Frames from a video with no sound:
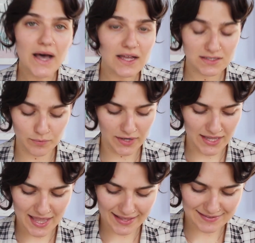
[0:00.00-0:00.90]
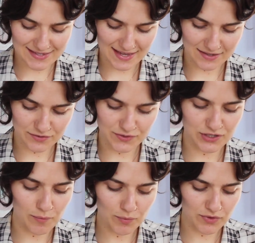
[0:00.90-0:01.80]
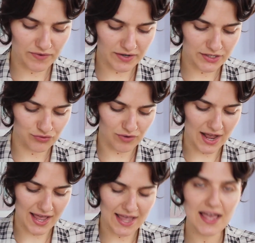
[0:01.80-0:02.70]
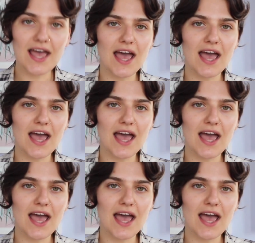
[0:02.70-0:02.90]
but what I can say is for someone with very dry,